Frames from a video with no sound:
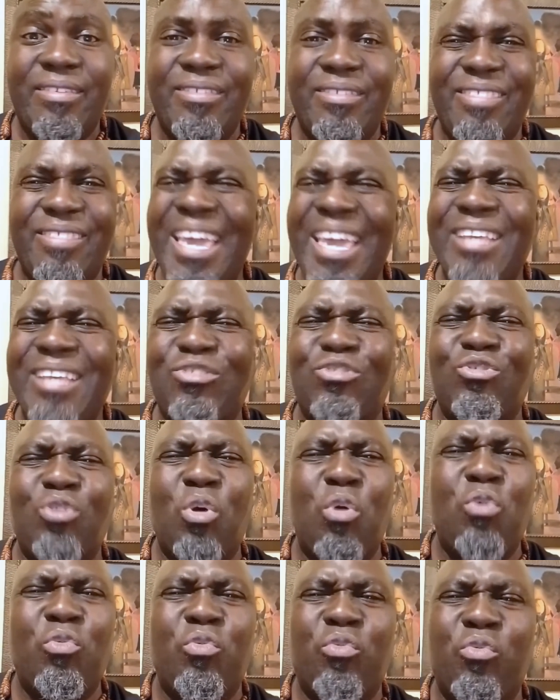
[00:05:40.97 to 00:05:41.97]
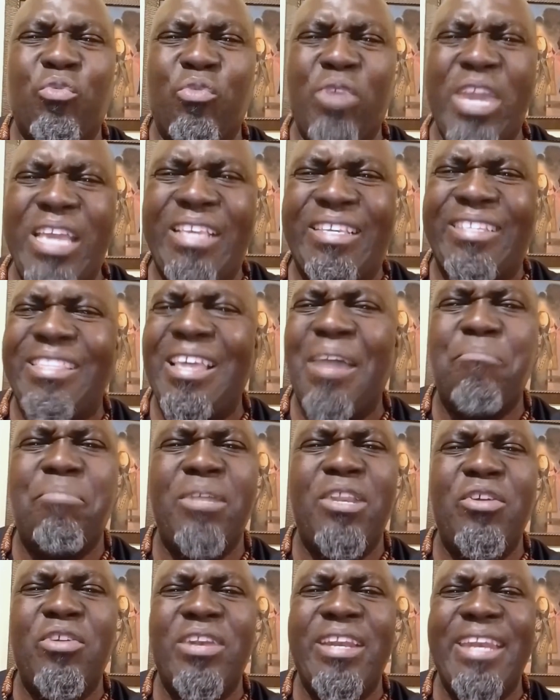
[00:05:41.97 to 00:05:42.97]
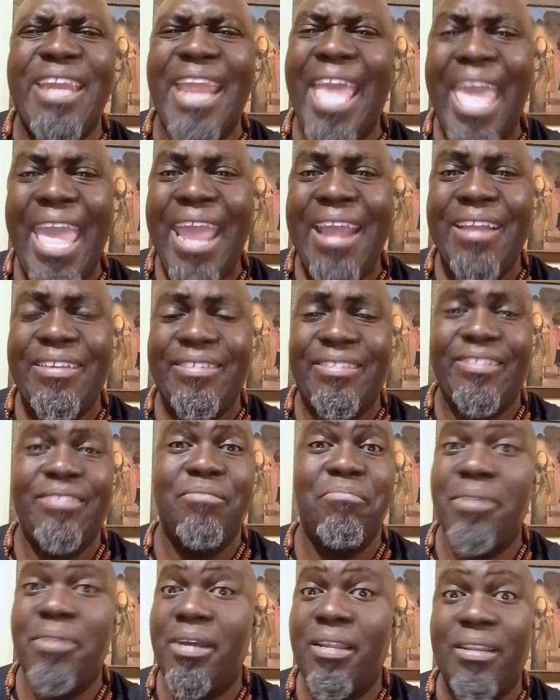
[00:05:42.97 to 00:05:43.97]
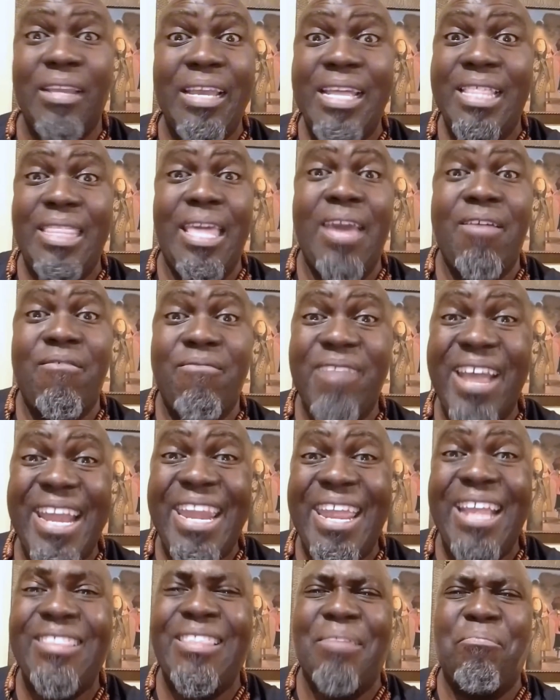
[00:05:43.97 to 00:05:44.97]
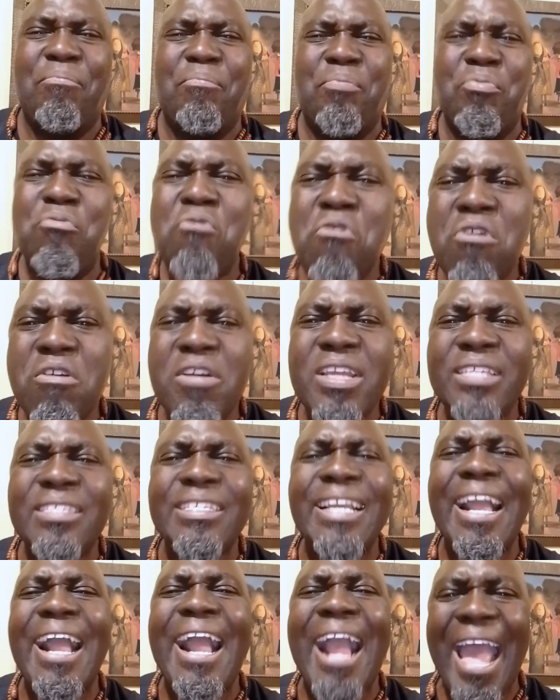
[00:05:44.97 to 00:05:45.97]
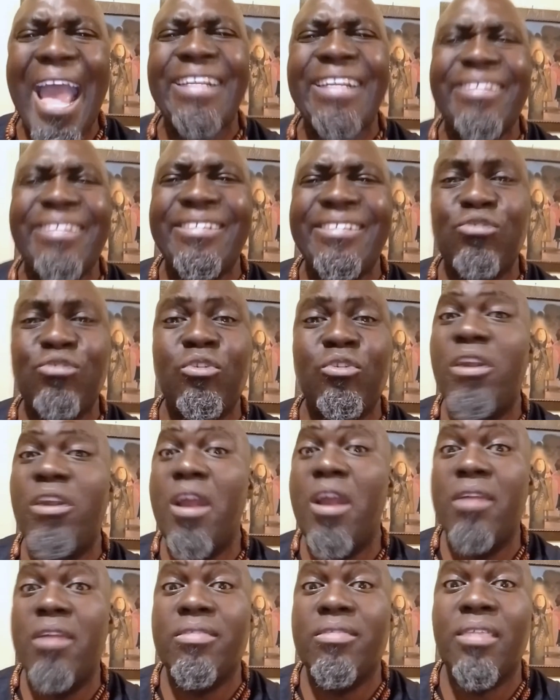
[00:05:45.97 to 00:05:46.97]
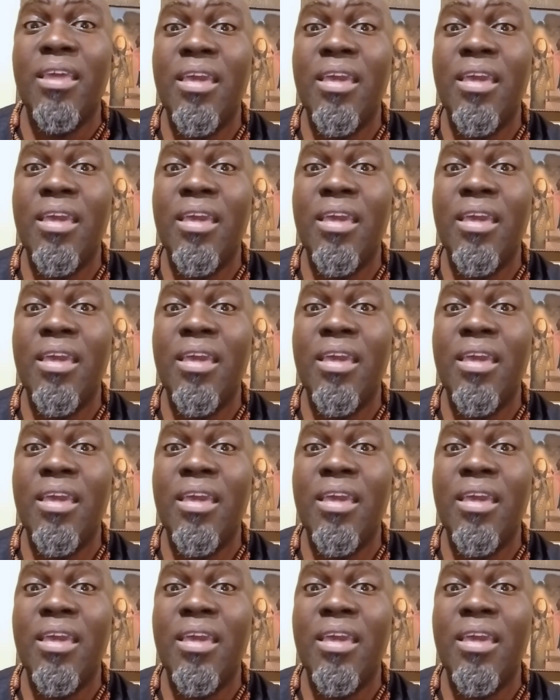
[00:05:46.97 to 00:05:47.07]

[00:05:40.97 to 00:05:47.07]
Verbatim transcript: They are so rich, they are billionaires, but they are running the poorest countries on earth.